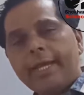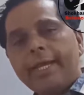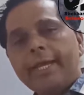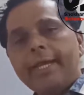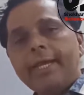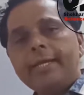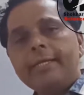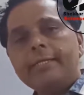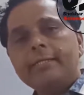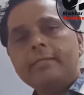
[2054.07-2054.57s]

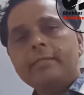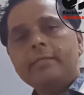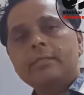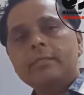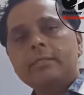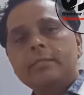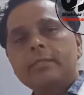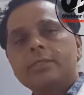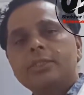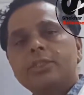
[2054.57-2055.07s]
it
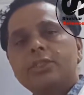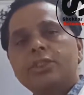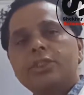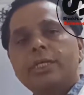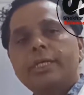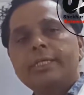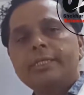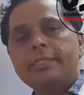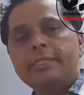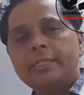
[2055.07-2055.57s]

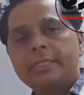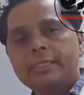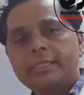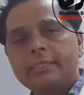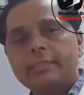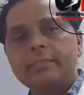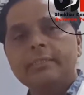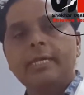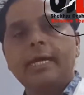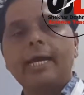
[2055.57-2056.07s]
changes
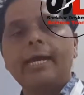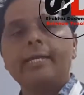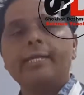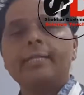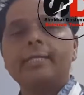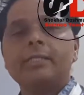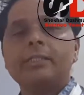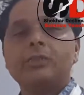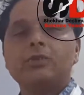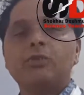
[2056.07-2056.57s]
the
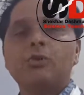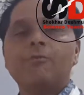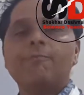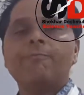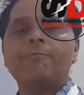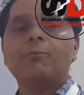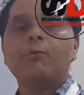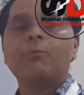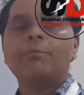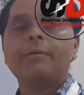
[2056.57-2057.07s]
direction
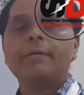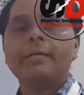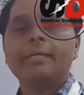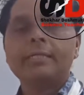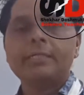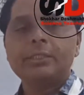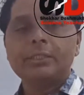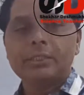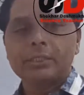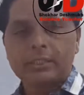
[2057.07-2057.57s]
of
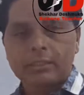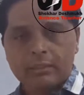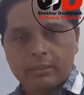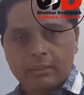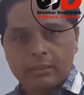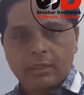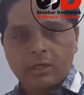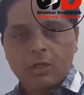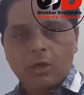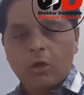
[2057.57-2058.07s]
propagation,
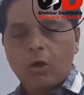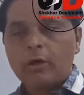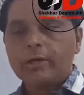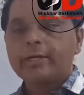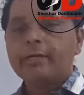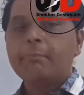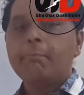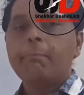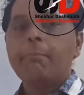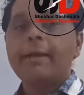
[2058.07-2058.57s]
or
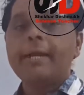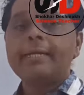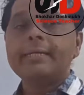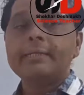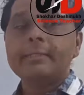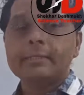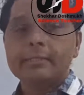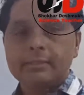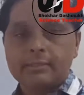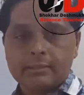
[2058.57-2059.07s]
it
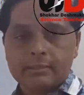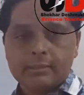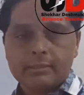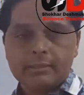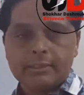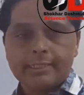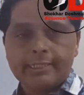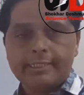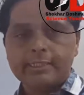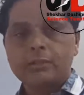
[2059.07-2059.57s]
bends.
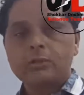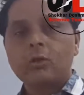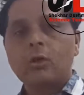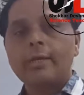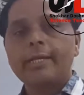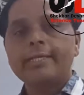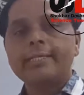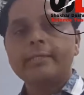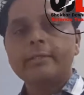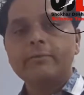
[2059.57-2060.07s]
It is
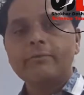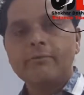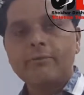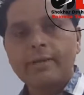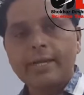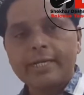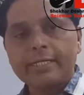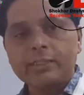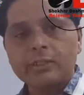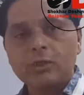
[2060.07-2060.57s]
called as
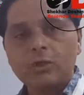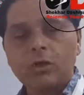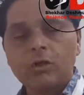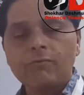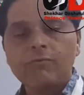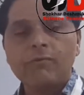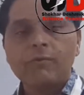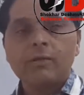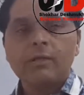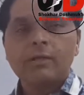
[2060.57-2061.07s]
refraction of